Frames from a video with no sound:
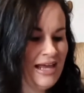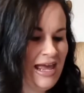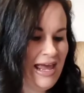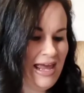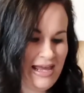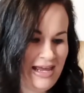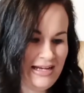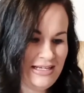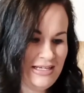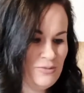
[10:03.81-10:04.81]
and
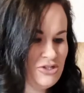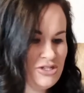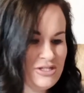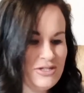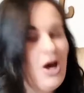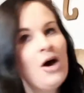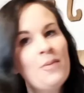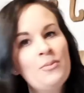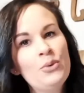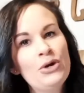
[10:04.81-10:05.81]
he was just not on
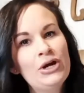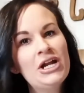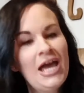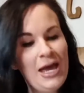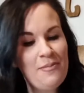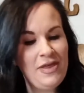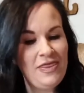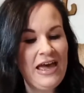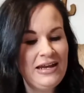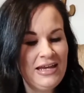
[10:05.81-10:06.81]
board, but
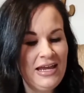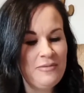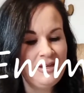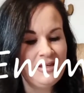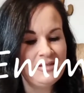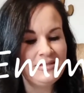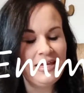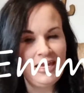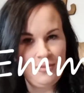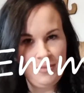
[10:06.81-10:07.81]
that name is
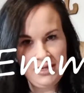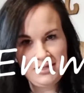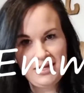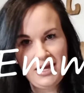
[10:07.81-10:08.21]
Emmett.